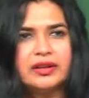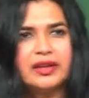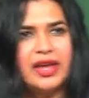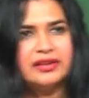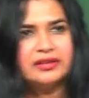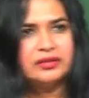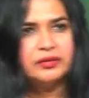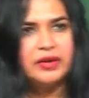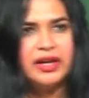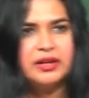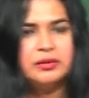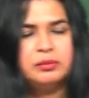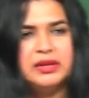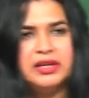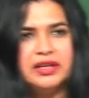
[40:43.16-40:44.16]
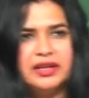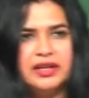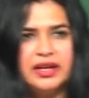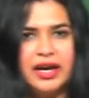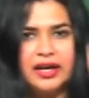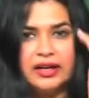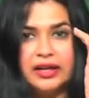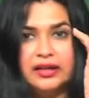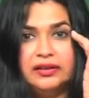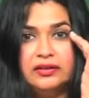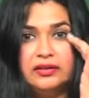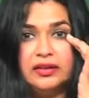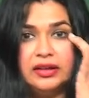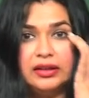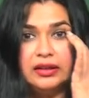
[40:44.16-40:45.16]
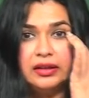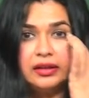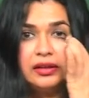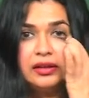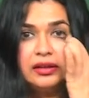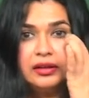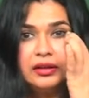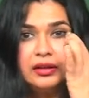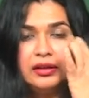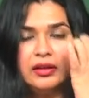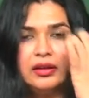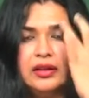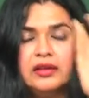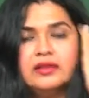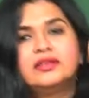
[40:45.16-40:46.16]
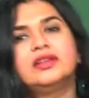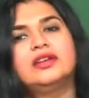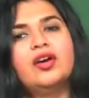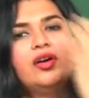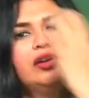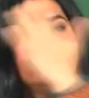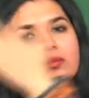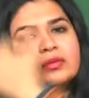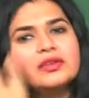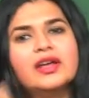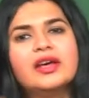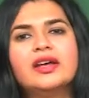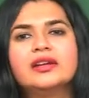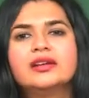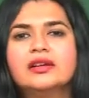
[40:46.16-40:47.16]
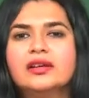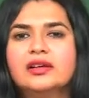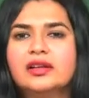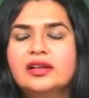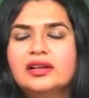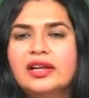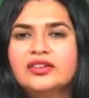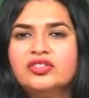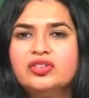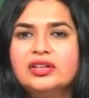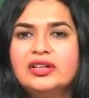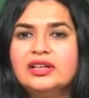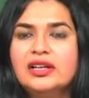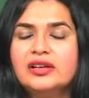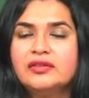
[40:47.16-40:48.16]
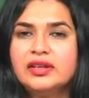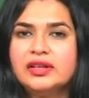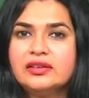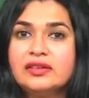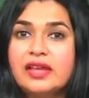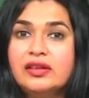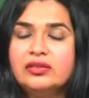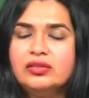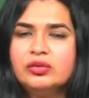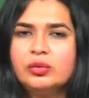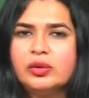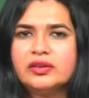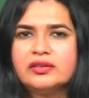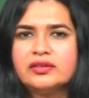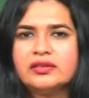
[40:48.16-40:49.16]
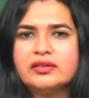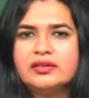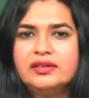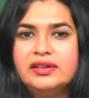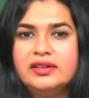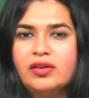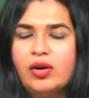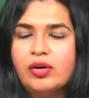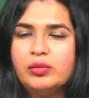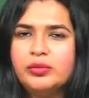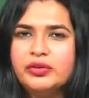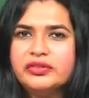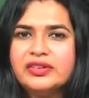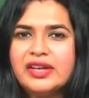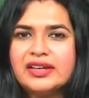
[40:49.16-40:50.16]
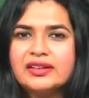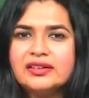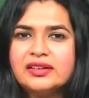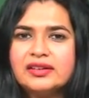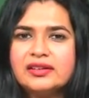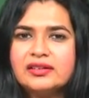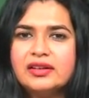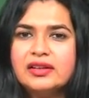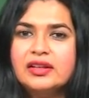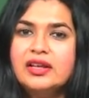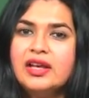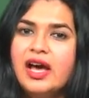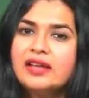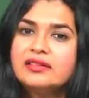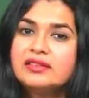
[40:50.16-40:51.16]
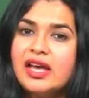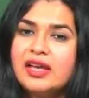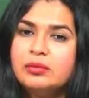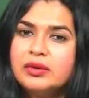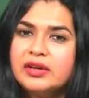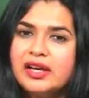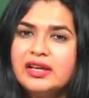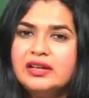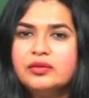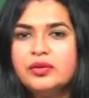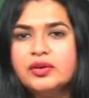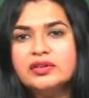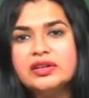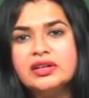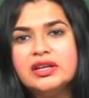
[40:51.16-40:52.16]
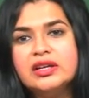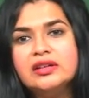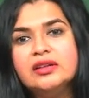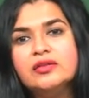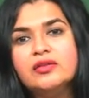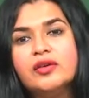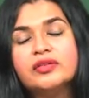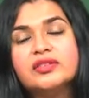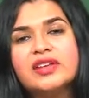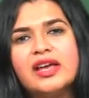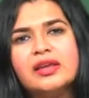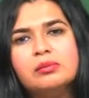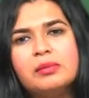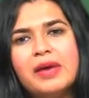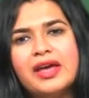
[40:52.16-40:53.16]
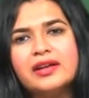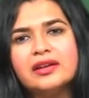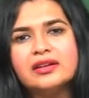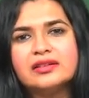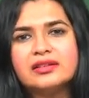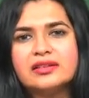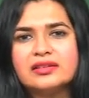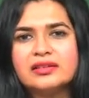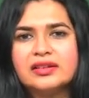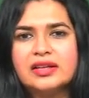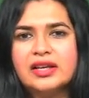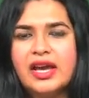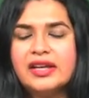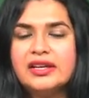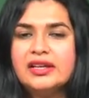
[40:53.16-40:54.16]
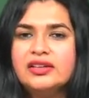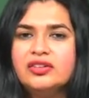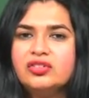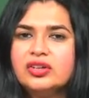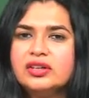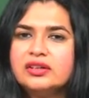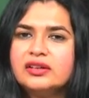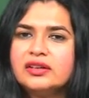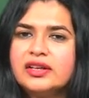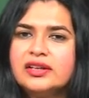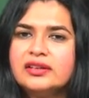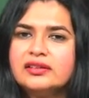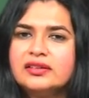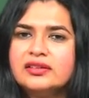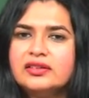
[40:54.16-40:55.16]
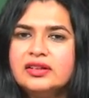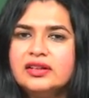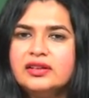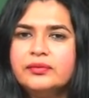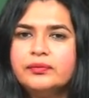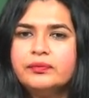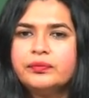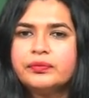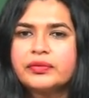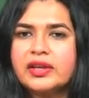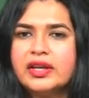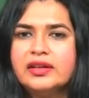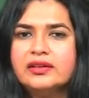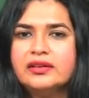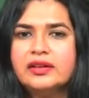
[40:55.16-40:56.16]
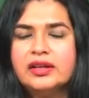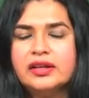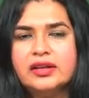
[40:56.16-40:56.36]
Sybarite. Synonyms are luxury loving, sensuous, almost decadent. A sybarite was a native of Sybaris, an ancient Greek city in